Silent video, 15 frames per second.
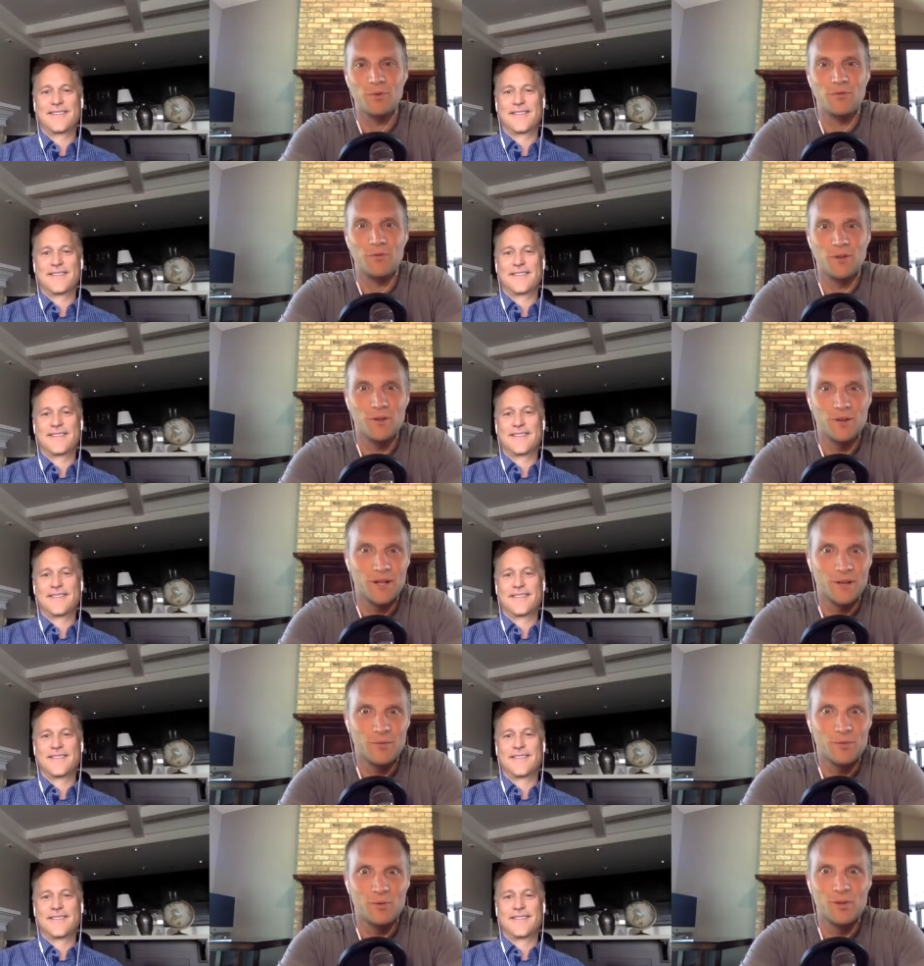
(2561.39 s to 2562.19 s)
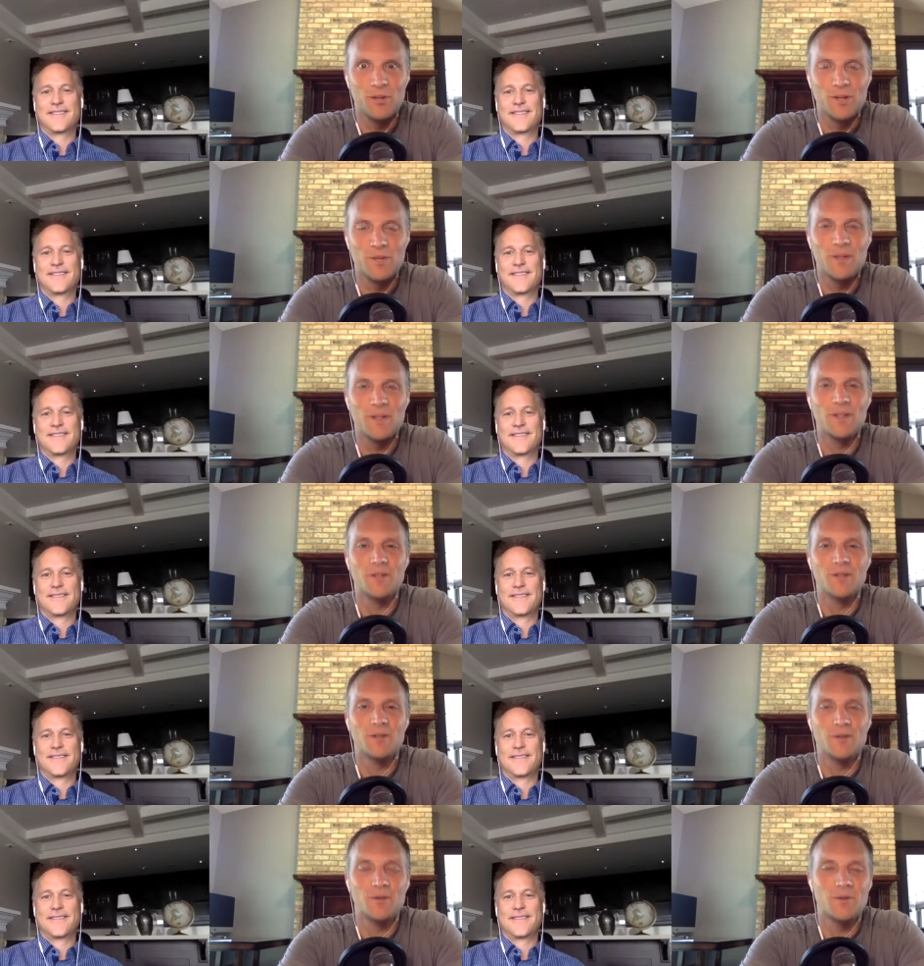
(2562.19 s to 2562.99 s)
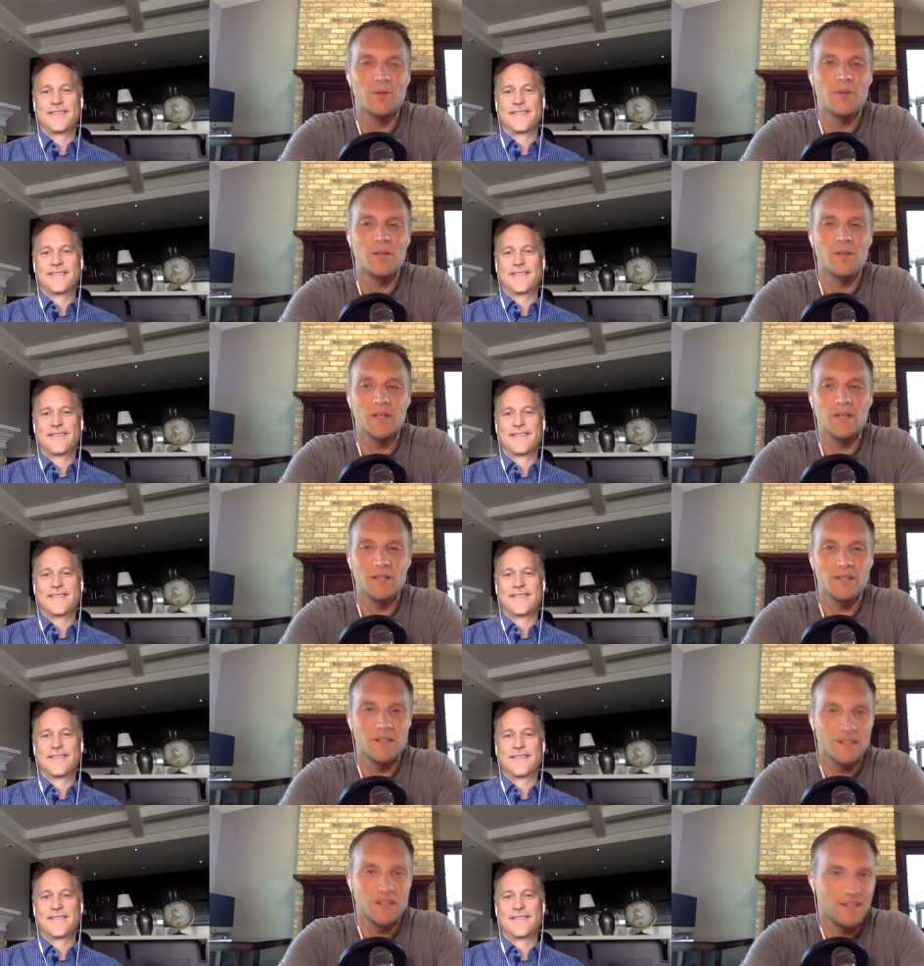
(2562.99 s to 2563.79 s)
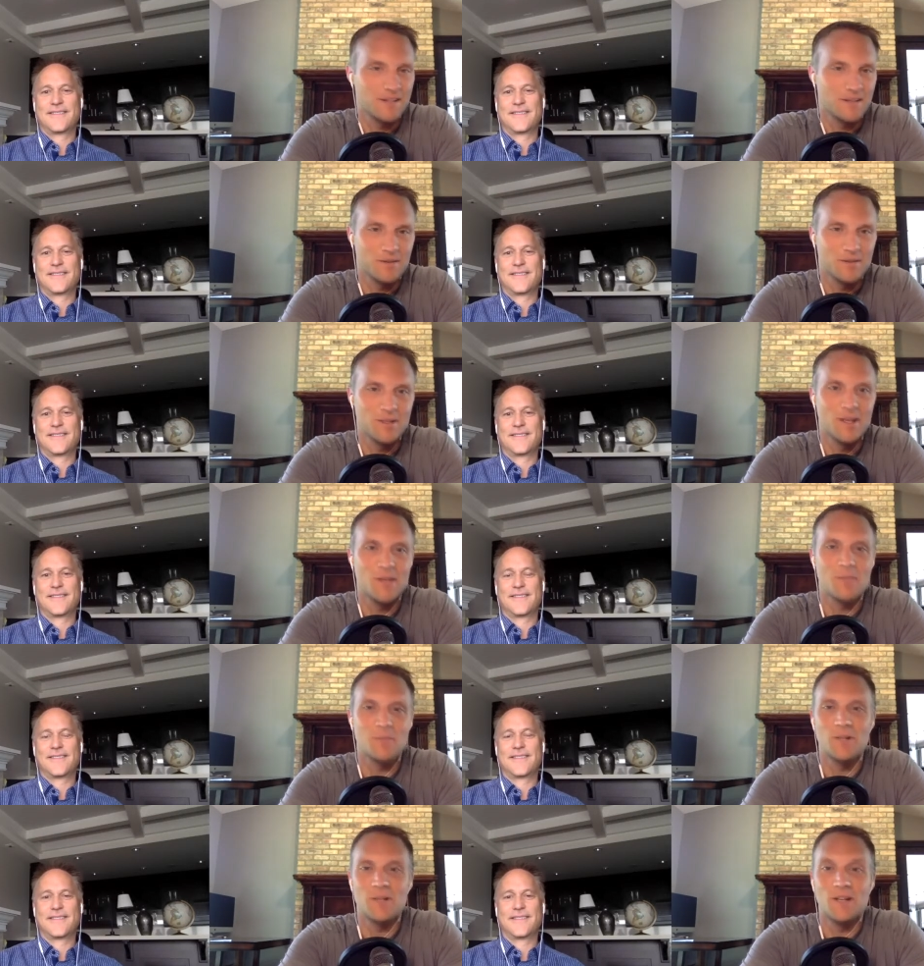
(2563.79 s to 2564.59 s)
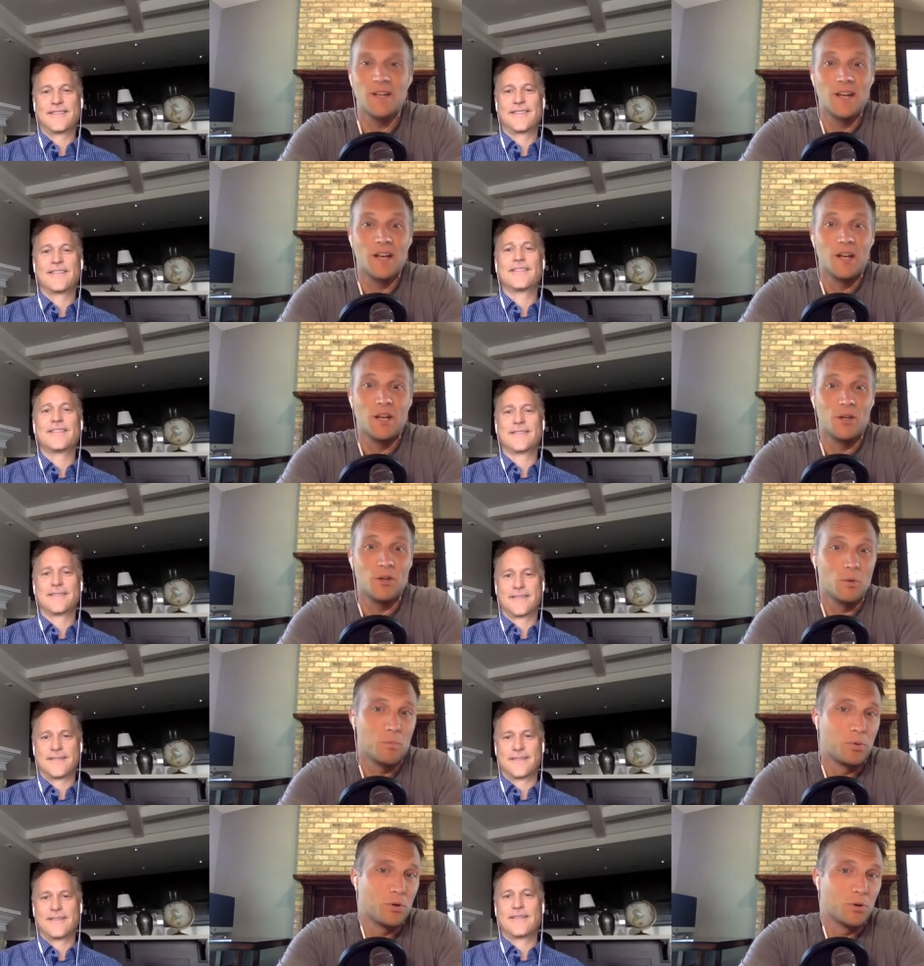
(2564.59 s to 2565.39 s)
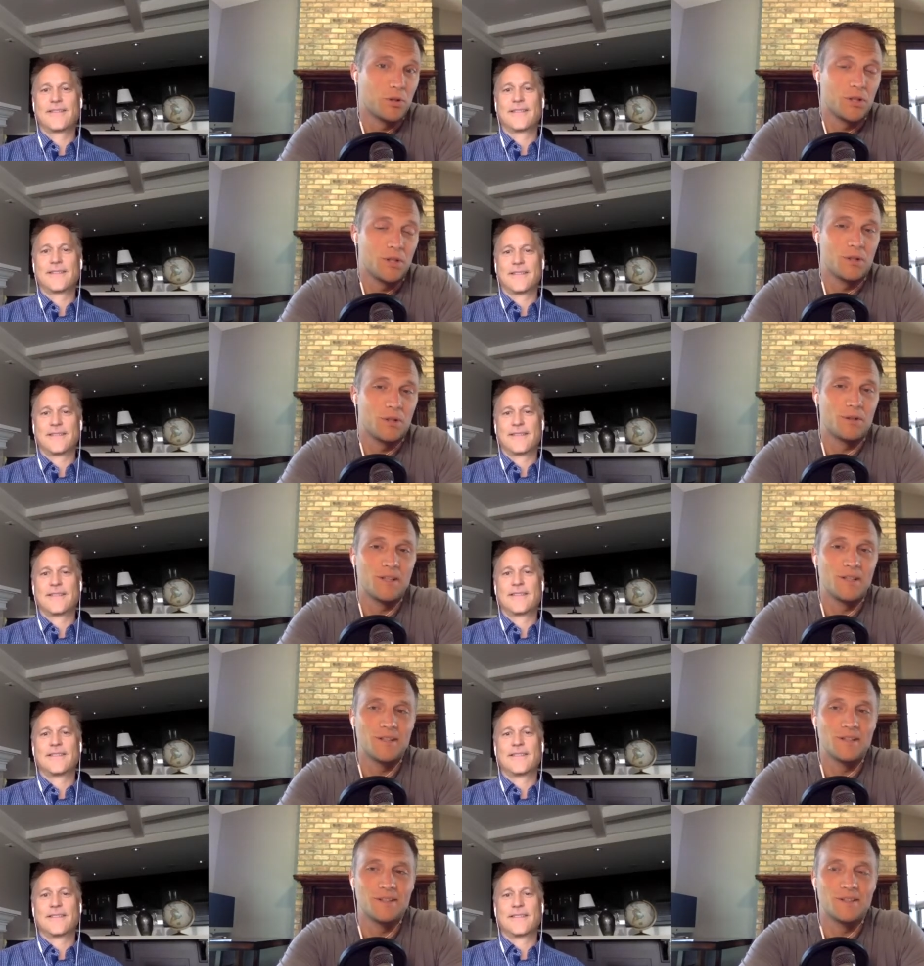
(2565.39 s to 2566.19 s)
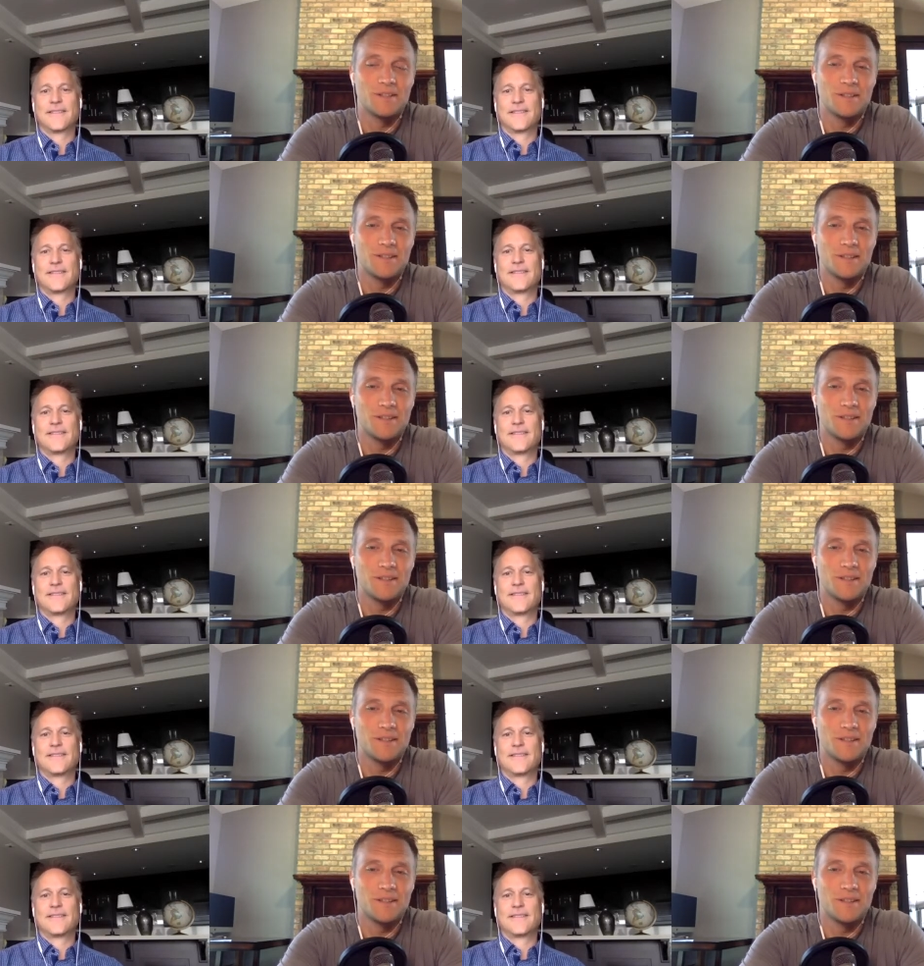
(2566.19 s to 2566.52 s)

Speaker 1: feel like we're limited to certain things as you said but you're pushing your kids